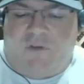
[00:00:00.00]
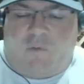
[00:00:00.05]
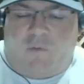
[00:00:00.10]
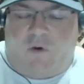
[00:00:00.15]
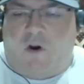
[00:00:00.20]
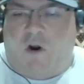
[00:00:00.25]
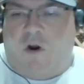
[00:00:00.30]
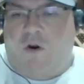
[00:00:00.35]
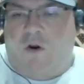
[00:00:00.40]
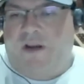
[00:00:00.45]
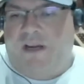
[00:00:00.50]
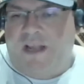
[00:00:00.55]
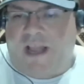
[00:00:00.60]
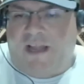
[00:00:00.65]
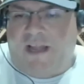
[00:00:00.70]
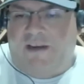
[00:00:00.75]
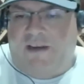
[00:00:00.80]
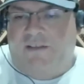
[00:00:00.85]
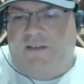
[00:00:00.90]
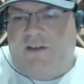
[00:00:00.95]
we're already
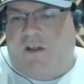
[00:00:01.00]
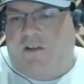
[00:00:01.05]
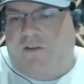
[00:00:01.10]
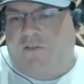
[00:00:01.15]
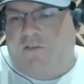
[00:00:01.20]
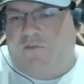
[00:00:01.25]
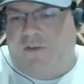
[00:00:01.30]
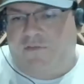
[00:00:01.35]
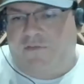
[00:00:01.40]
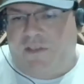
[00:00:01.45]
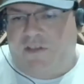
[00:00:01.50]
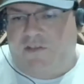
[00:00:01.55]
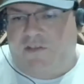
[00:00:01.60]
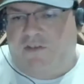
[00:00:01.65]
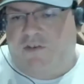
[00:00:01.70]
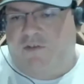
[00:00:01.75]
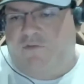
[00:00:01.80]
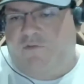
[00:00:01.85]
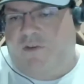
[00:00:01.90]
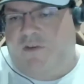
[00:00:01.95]
at a dollar fifty
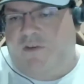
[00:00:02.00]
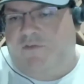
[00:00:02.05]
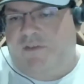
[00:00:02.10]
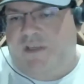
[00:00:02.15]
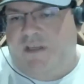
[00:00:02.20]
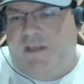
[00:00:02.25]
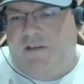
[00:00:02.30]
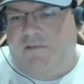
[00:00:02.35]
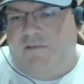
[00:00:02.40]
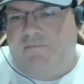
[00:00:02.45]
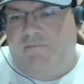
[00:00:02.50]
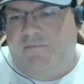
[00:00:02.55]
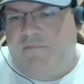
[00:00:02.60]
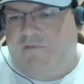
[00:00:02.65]
two fifty